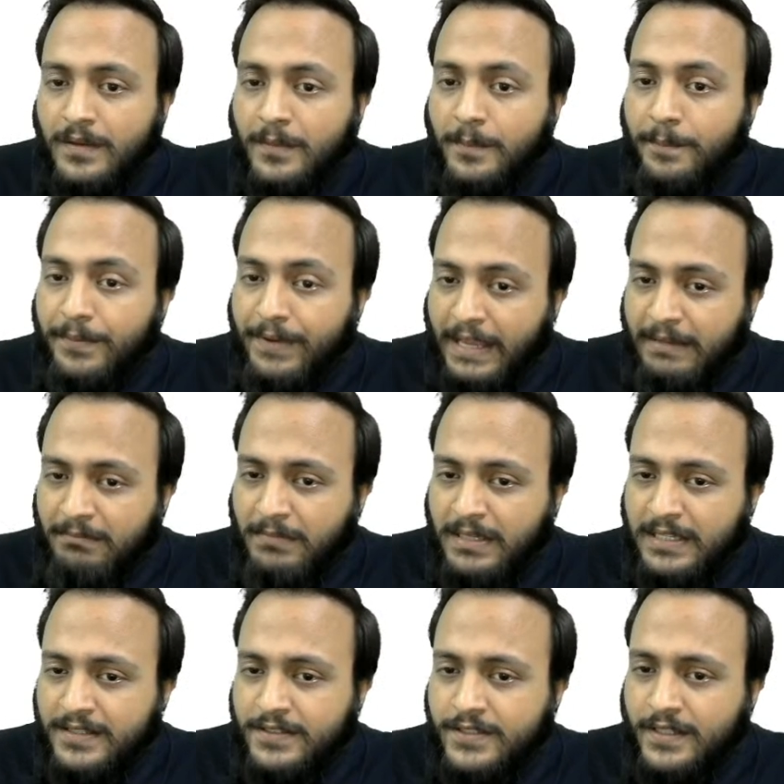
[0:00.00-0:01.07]
Prime
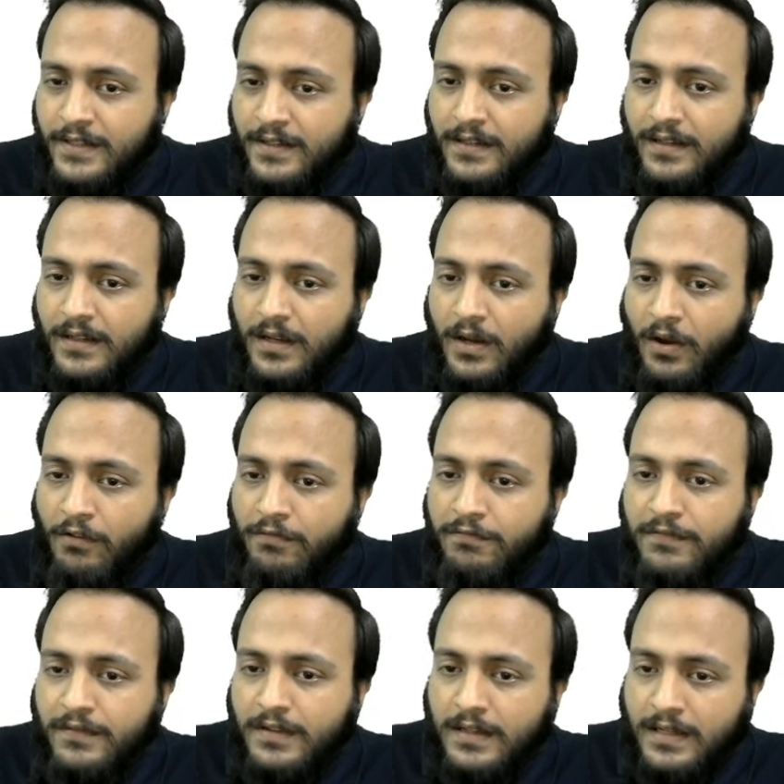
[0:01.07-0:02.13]
Minister
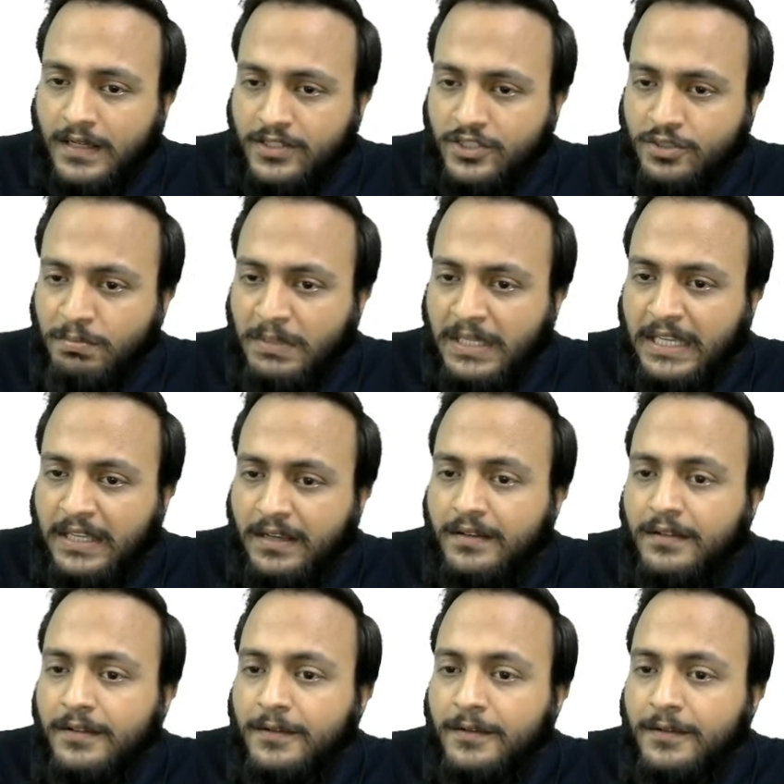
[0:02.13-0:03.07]
of Kashmir,